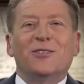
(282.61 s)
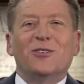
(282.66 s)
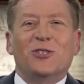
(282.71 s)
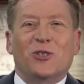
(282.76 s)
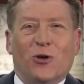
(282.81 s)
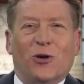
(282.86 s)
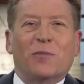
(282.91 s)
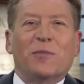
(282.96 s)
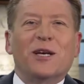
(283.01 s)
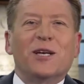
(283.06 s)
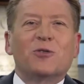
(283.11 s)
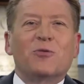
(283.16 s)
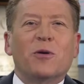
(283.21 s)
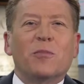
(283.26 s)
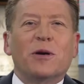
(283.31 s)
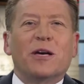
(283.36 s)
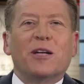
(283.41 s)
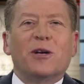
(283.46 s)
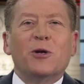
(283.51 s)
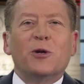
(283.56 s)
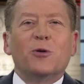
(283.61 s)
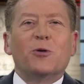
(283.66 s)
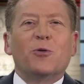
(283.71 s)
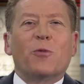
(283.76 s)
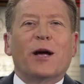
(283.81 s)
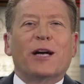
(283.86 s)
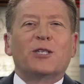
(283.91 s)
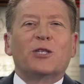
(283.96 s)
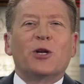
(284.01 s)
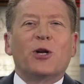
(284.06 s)
Join me as we begin a new
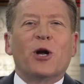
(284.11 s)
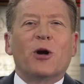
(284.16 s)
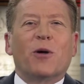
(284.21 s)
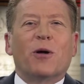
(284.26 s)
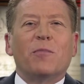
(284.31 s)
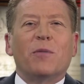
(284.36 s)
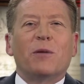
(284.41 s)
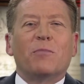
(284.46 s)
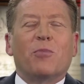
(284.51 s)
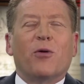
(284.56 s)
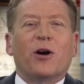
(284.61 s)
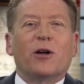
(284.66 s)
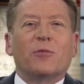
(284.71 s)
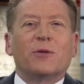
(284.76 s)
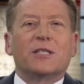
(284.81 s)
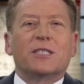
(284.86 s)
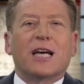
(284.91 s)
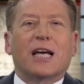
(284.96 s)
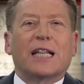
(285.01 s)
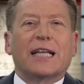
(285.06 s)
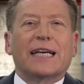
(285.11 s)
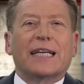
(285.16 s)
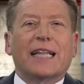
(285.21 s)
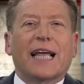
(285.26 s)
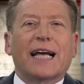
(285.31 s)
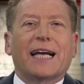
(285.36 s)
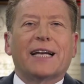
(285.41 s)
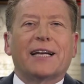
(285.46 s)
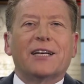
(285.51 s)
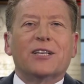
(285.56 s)
direction here on Midpoint with Telling It
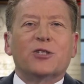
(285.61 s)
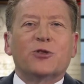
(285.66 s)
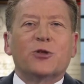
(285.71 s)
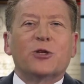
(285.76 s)
Like It Is,